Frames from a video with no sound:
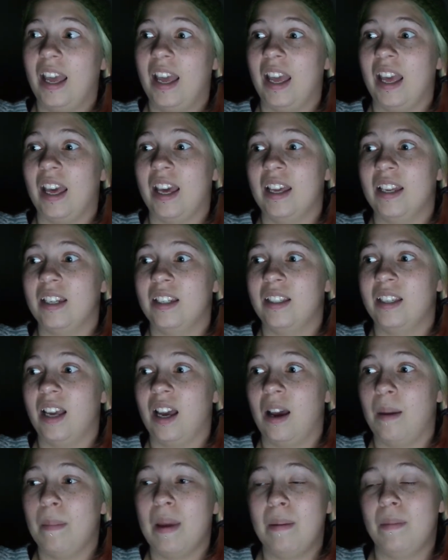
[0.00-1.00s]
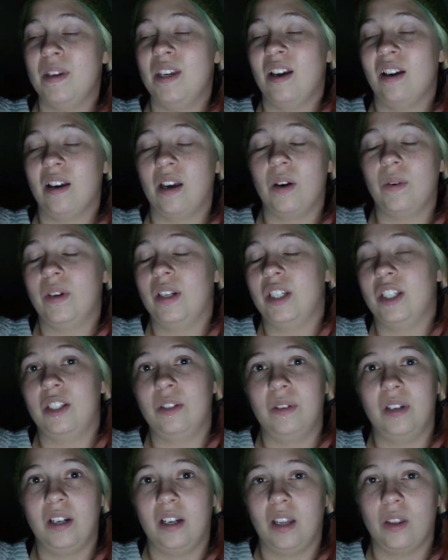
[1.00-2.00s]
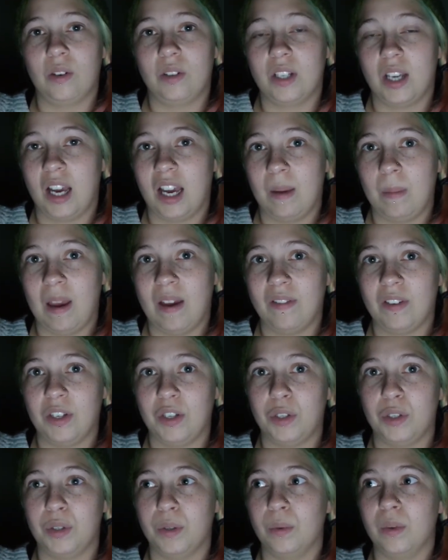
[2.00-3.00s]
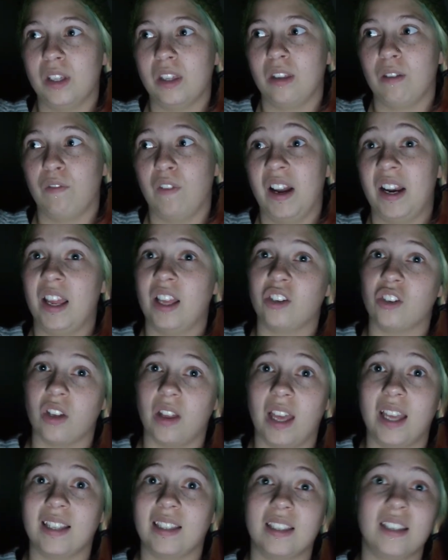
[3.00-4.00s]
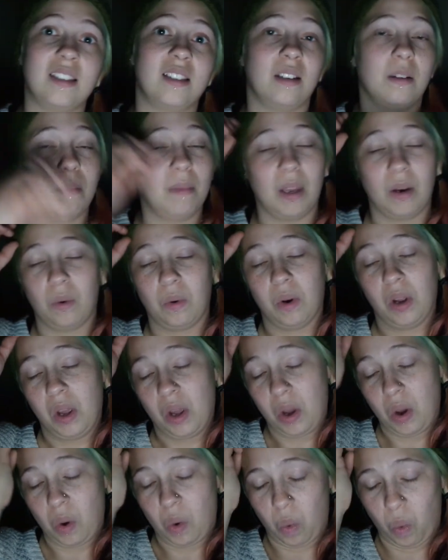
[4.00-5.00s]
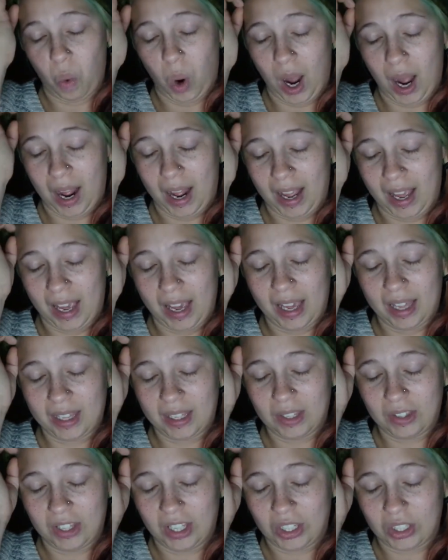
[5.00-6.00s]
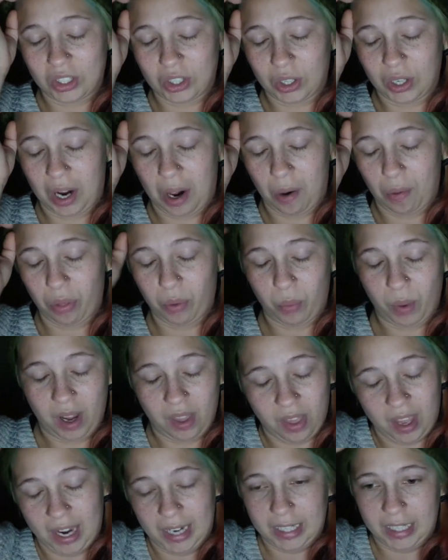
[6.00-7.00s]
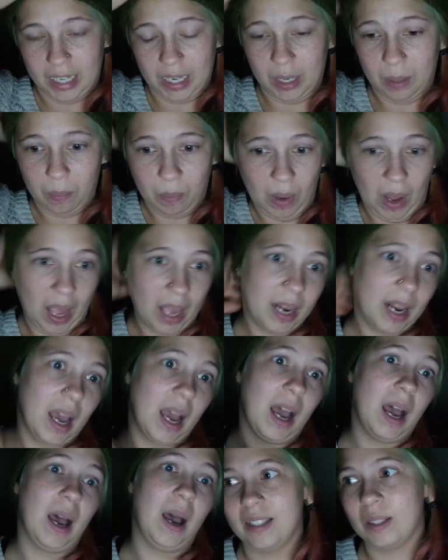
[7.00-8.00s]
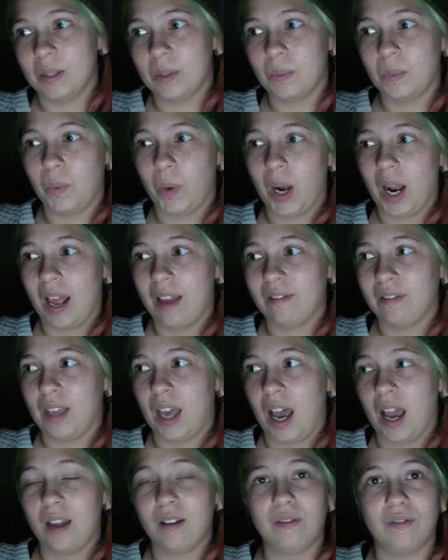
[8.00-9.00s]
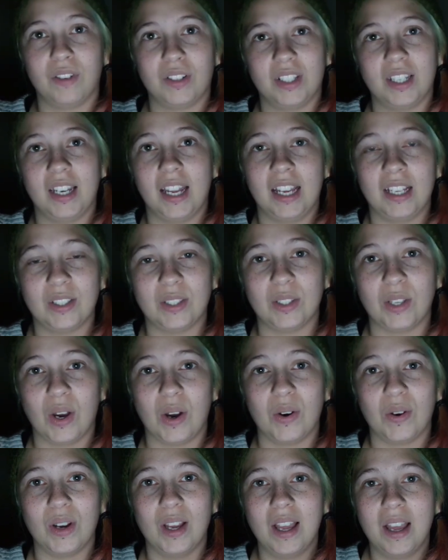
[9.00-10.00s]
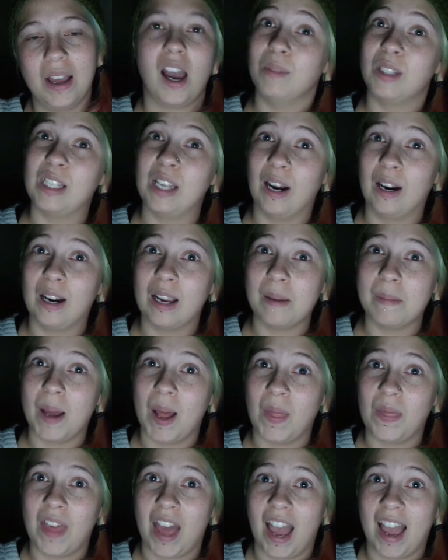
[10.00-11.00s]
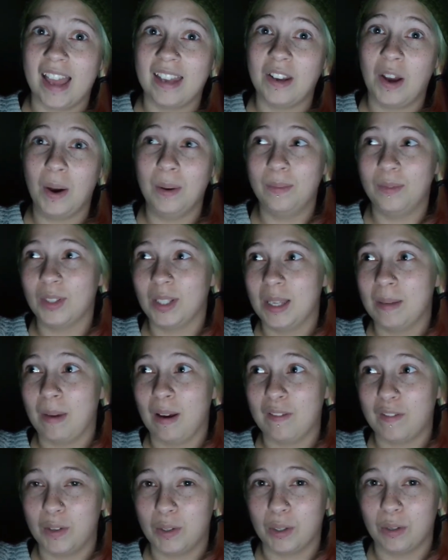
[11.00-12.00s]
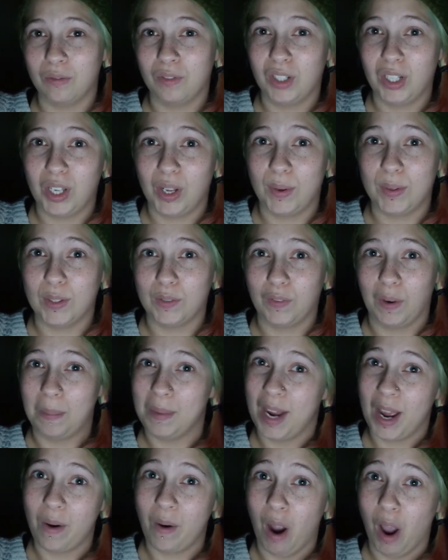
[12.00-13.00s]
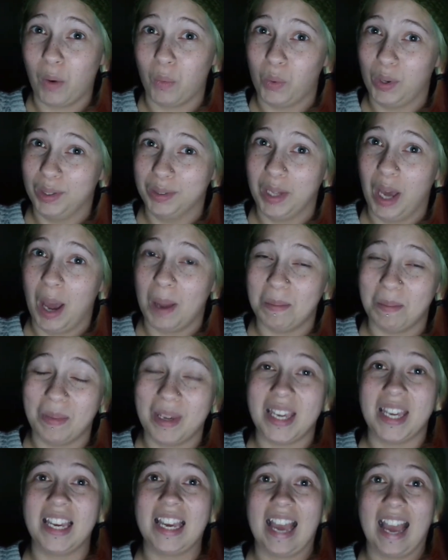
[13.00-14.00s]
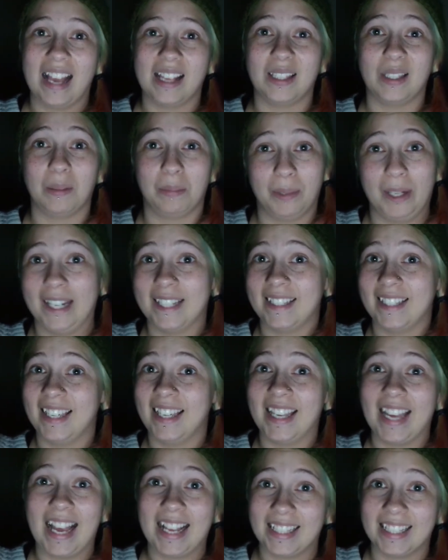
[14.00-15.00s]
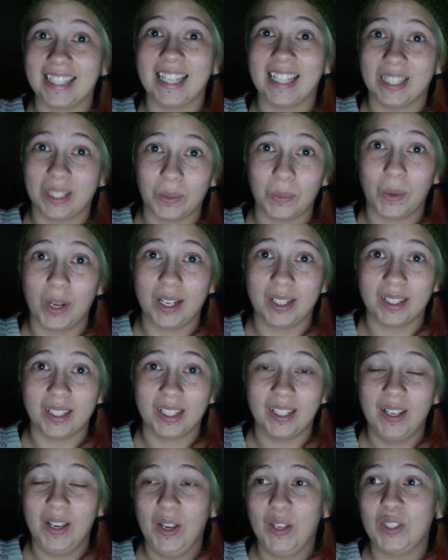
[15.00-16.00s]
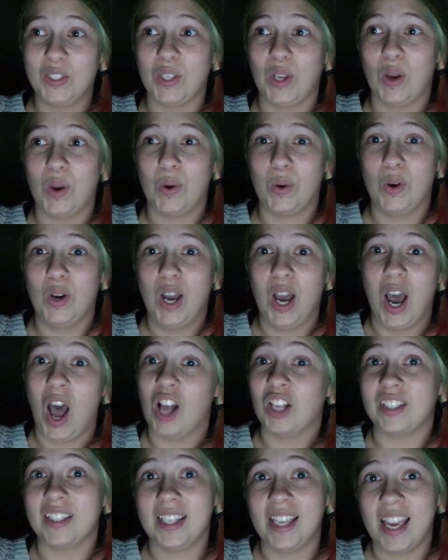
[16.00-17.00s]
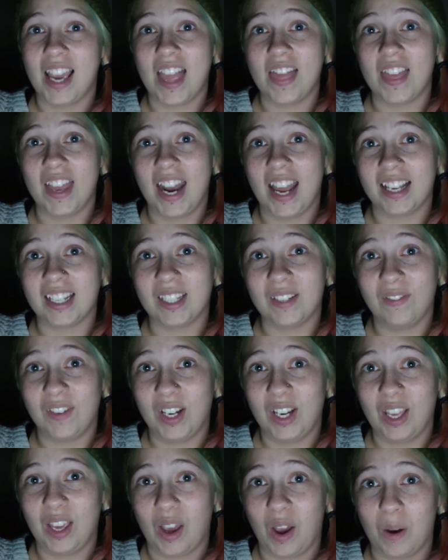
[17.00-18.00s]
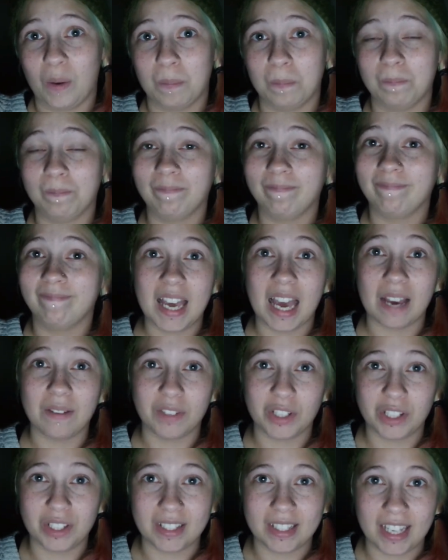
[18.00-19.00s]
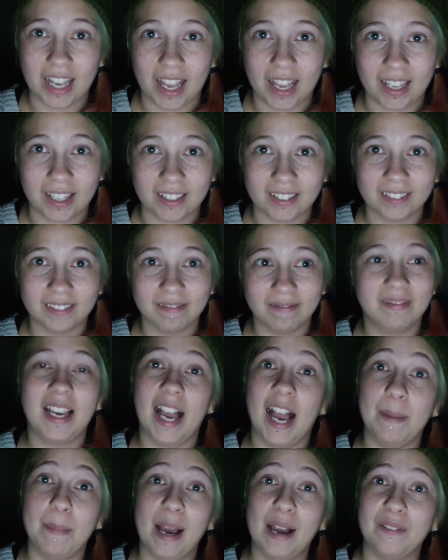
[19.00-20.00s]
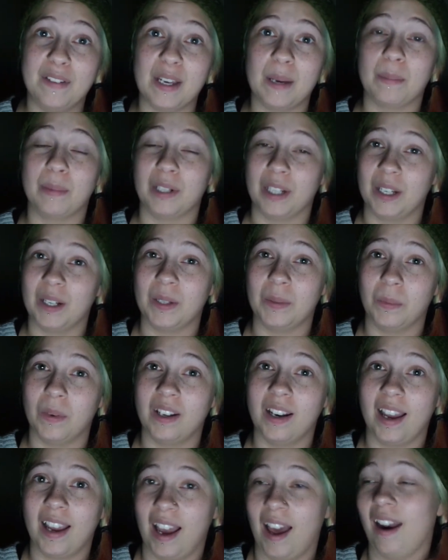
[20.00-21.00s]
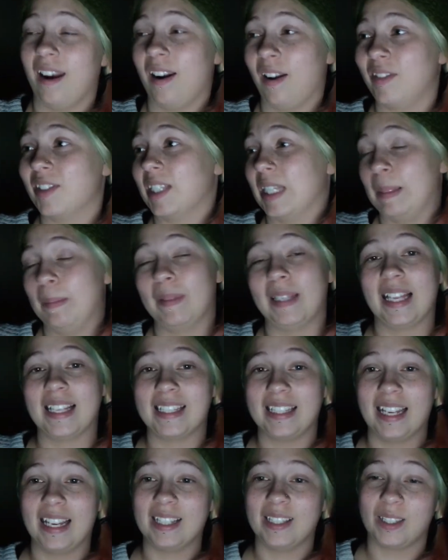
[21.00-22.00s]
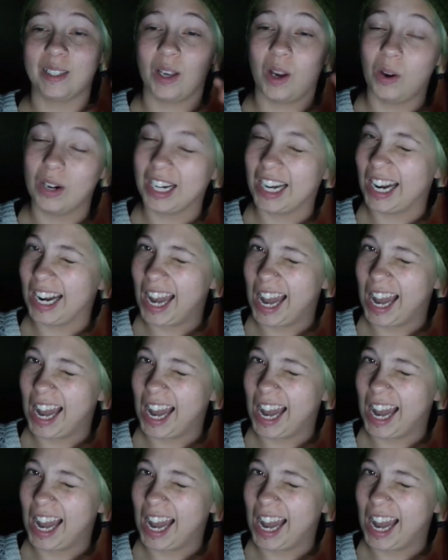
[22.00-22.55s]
and maybe I'll go into it another time, having to do with the financial aid system and why things turned out the way they did. But this is what I've got for today, so I'm sorry about that. Hopefully my future videos from now on will not be as depressing as this one. So I'll see you in the next video. Have a good day. I'm having a pretty good one. I got enough sleep last night, so.